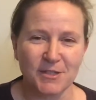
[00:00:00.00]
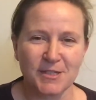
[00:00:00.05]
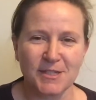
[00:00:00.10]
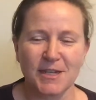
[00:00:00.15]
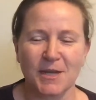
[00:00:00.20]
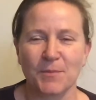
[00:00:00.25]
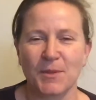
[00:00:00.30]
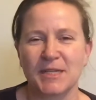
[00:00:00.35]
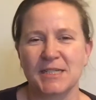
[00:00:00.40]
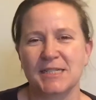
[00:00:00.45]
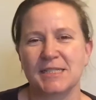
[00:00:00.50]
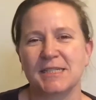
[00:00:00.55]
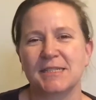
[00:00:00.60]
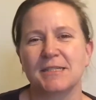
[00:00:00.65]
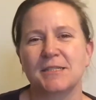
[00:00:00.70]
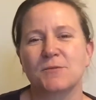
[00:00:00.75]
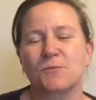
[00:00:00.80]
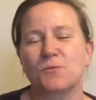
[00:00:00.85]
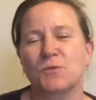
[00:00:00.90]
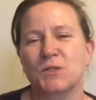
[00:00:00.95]
time I did
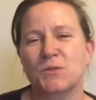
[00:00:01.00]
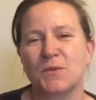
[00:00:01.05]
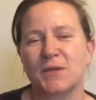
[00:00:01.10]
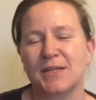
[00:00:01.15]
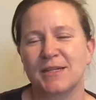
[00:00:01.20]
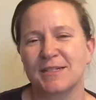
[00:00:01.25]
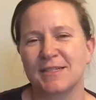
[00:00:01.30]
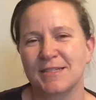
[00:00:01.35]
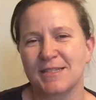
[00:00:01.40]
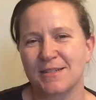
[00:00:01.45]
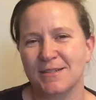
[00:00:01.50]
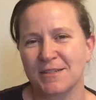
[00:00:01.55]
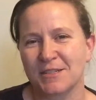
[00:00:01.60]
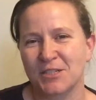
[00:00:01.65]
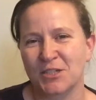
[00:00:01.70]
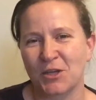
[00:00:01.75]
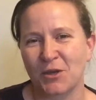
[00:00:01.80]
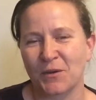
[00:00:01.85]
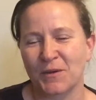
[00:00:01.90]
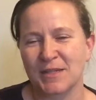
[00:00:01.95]
it was when I decided
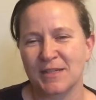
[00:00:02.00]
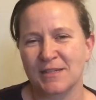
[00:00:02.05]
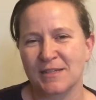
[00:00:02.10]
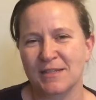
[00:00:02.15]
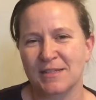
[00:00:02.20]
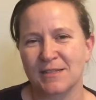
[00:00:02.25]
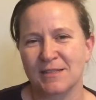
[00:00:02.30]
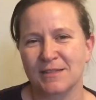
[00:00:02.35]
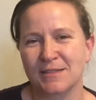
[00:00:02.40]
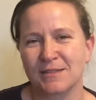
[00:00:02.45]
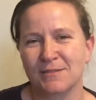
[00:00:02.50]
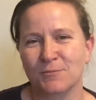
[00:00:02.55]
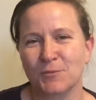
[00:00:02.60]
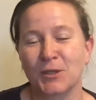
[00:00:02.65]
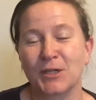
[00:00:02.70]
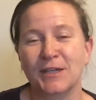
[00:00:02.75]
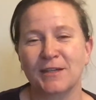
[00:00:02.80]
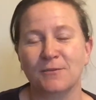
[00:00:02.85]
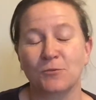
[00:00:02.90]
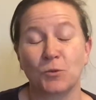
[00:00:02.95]
to go and
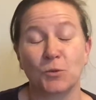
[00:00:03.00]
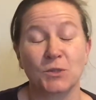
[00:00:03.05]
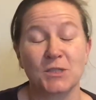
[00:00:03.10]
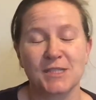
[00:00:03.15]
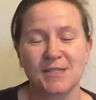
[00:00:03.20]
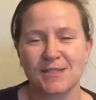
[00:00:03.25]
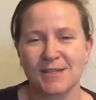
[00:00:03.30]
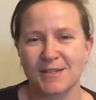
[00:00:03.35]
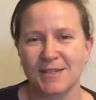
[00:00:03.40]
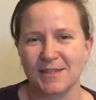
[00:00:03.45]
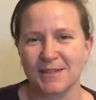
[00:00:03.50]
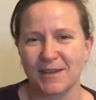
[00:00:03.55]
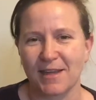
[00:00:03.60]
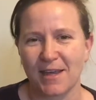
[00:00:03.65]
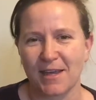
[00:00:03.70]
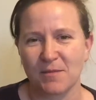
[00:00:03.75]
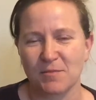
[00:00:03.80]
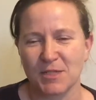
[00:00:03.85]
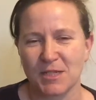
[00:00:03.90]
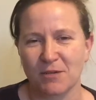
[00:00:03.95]
work and study in
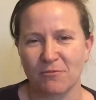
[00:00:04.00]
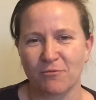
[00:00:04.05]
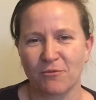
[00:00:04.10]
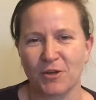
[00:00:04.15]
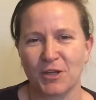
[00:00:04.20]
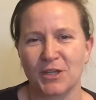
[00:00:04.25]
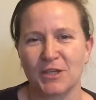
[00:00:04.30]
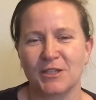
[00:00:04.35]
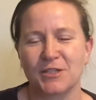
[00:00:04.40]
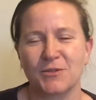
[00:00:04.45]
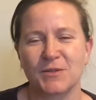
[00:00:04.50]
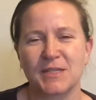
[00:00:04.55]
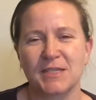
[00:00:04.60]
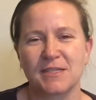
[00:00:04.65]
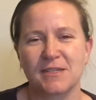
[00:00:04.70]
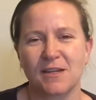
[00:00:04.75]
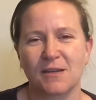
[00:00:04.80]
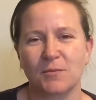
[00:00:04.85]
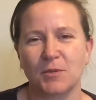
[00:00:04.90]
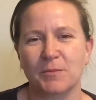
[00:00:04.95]
Cape Town for a year doing
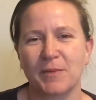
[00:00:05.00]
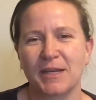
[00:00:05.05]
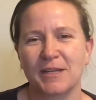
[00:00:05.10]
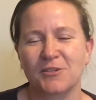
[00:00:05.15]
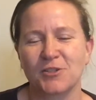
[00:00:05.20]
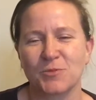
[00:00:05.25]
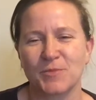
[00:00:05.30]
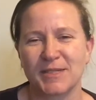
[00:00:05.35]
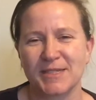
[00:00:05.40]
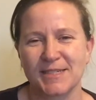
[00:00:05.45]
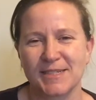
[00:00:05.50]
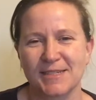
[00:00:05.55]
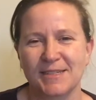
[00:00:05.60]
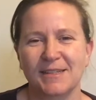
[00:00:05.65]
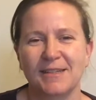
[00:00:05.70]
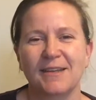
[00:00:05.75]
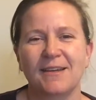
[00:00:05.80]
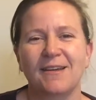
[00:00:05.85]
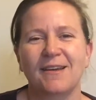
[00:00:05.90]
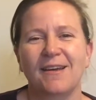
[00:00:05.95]
stable management.
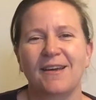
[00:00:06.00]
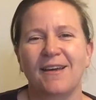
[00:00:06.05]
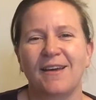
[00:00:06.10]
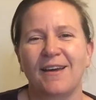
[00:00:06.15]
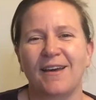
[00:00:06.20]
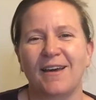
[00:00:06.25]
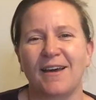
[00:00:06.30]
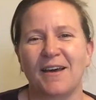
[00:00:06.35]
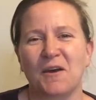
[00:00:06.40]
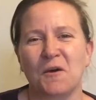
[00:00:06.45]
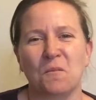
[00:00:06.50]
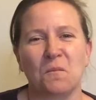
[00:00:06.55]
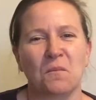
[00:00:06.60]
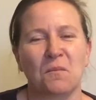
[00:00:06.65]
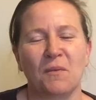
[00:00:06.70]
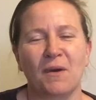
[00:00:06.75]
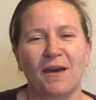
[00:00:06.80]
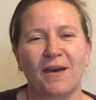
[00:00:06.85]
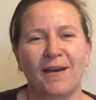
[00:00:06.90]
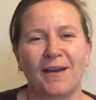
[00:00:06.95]

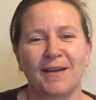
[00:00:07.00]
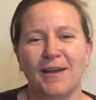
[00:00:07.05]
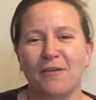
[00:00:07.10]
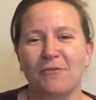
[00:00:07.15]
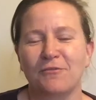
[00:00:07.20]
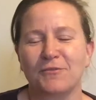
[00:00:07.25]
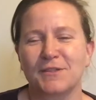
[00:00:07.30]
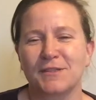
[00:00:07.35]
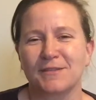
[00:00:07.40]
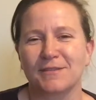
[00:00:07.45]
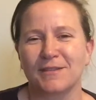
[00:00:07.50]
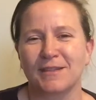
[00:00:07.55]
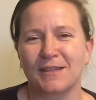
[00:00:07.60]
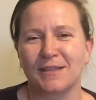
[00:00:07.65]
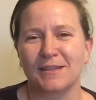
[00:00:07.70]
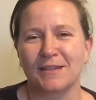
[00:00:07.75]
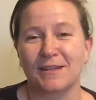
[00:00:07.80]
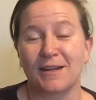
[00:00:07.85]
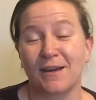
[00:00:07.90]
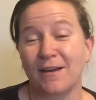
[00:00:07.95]
I left
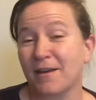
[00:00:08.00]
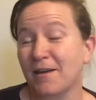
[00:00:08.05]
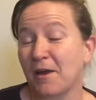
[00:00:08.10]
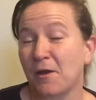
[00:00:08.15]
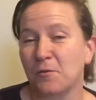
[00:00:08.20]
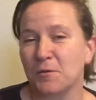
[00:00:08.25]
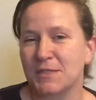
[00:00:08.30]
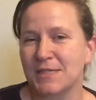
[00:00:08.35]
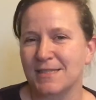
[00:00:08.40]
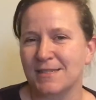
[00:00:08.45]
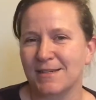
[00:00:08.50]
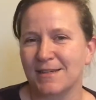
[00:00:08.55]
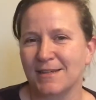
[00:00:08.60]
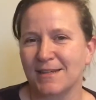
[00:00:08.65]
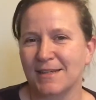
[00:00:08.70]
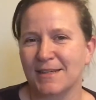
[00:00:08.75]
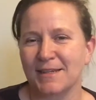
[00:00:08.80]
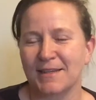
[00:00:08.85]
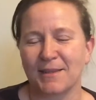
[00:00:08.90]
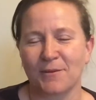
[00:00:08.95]
the guy I was
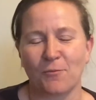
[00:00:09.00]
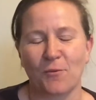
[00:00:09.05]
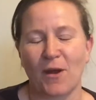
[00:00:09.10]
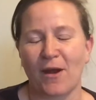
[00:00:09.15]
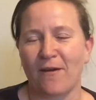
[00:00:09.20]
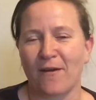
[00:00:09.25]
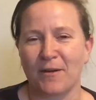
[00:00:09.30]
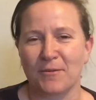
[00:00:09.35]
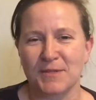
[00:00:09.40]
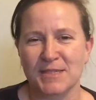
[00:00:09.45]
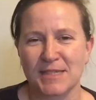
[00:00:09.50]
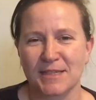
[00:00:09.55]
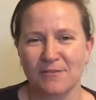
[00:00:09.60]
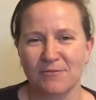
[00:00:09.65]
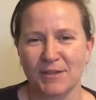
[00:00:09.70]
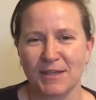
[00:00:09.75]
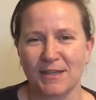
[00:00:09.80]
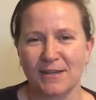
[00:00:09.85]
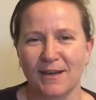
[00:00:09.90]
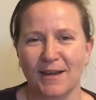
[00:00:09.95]
seeing, where I was
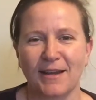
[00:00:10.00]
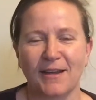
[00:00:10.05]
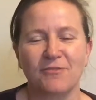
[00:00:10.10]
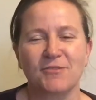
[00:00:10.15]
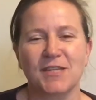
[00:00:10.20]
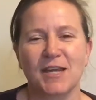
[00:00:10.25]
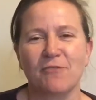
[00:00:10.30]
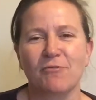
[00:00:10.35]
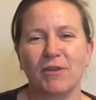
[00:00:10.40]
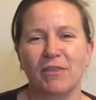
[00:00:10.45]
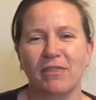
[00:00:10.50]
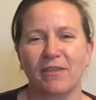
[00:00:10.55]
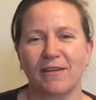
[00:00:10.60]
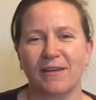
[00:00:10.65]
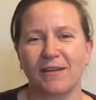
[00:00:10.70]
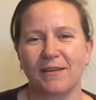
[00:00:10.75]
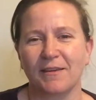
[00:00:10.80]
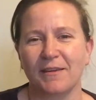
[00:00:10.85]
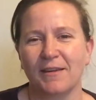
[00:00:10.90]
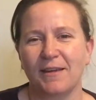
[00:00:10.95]
living, I left
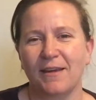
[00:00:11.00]
everything